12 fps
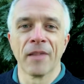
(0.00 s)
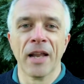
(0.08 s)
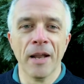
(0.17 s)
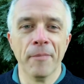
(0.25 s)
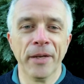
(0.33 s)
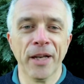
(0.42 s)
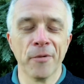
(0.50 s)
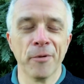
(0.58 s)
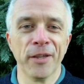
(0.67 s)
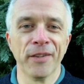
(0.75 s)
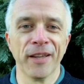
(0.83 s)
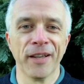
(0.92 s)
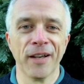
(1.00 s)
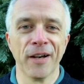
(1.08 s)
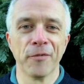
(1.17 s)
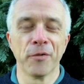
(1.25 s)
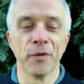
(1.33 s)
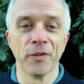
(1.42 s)
Let me know what you think
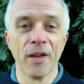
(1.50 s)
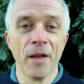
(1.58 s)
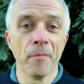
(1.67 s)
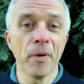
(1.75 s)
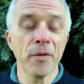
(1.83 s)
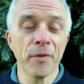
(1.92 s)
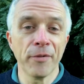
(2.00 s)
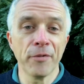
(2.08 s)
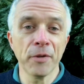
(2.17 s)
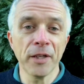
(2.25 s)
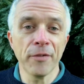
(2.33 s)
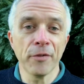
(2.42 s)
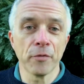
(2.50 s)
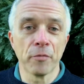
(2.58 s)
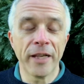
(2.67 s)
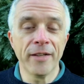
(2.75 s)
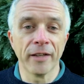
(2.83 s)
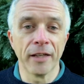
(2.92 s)
afterwards. And by the way, if you want to give us a
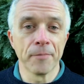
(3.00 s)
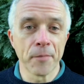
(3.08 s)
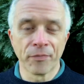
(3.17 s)
rating,